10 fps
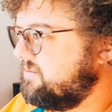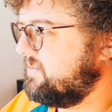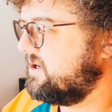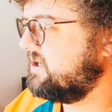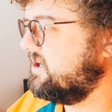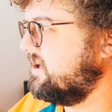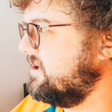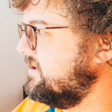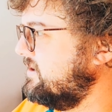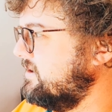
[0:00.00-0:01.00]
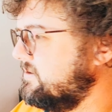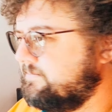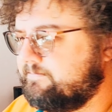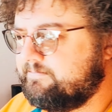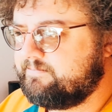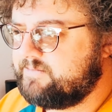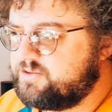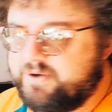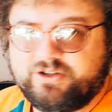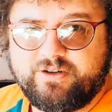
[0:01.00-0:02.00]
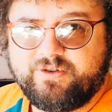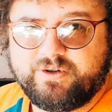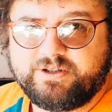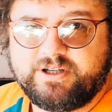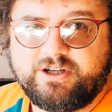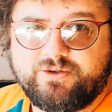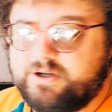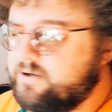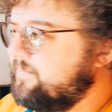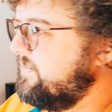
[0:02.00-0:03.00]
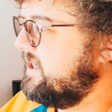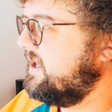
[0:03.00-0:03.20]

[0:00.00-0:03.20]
any money on, especially if you're a day trader.